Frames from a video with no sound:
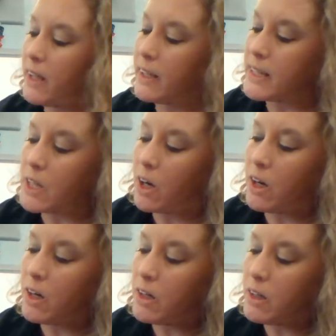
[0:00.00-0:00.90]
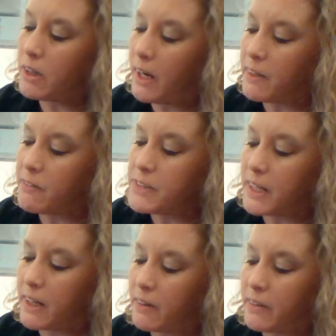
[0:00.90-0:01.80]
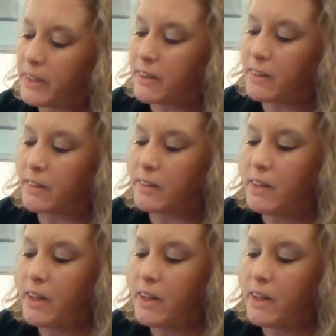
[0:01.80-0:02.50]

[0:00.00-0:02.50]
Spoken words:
is all kind of down here.